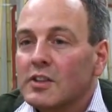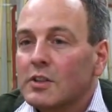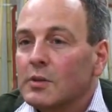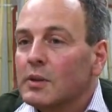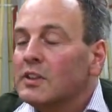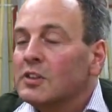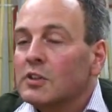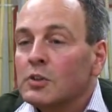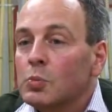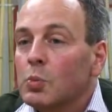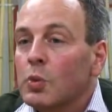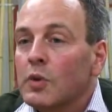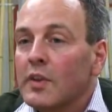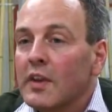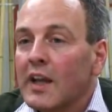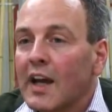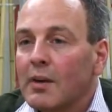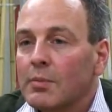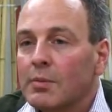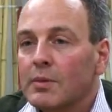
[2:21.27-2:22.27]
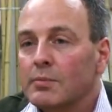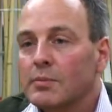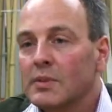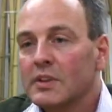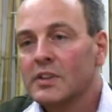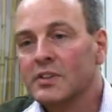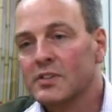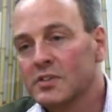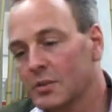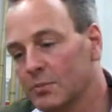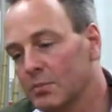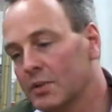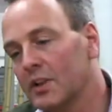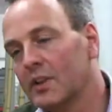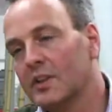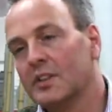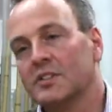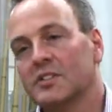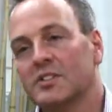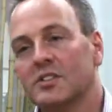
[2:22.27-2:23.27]
It just wouldn't happen because
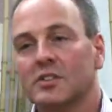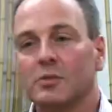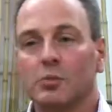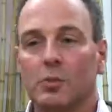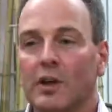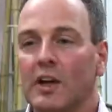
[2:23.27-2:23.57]
compliance and